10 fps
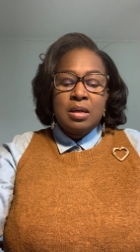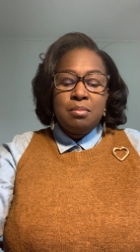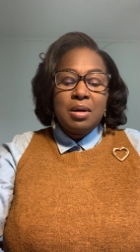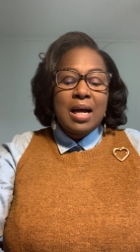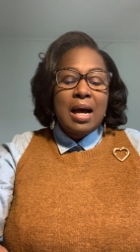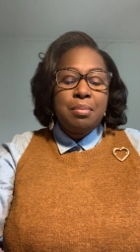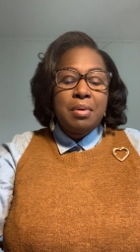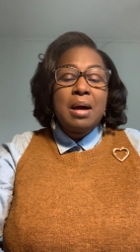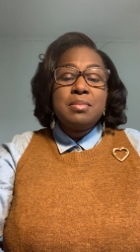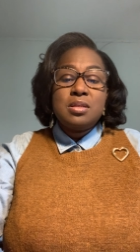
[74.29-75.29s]
but God
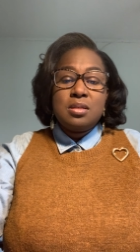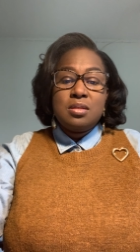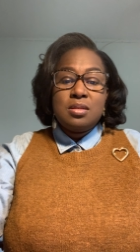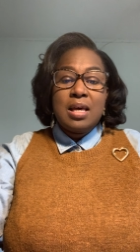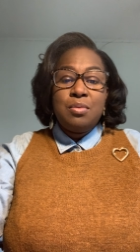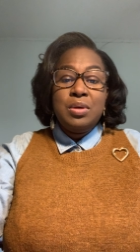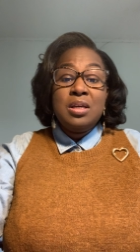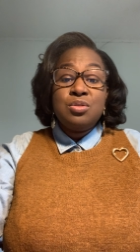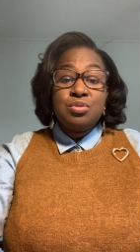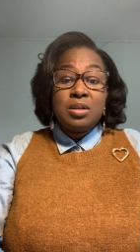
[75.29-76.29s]
promises that we
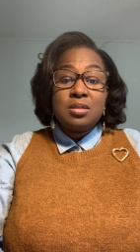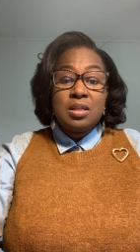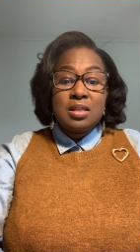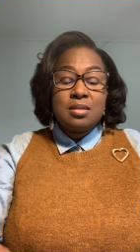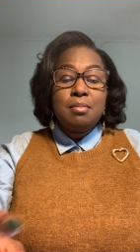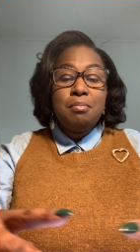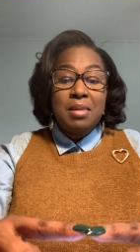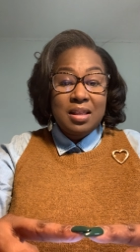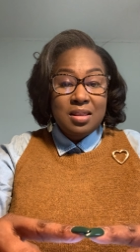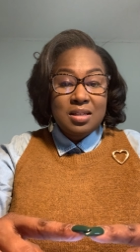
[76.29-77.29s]
can trust His
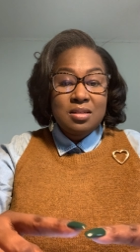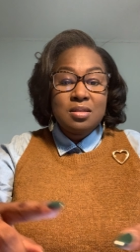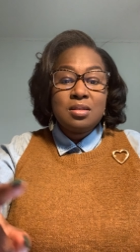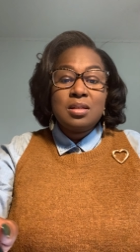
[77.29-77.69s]
methods,